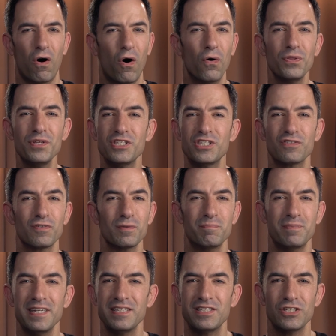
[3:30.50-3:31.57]
all these different
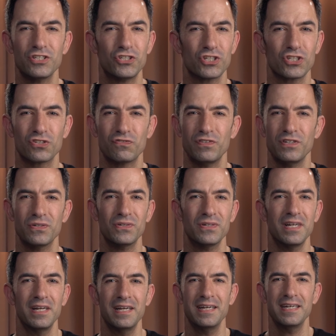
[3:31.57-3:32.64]
pieces just feel
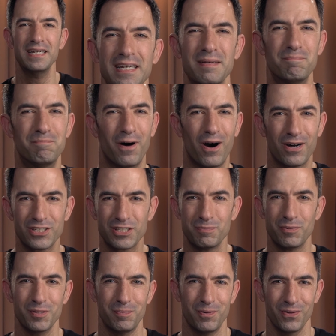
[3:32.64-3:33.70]
impossible
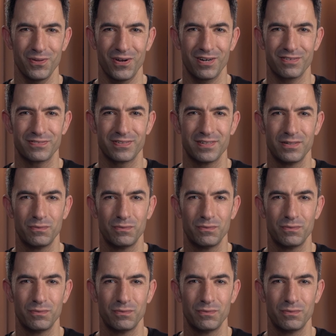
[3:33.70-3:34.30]
to pull off.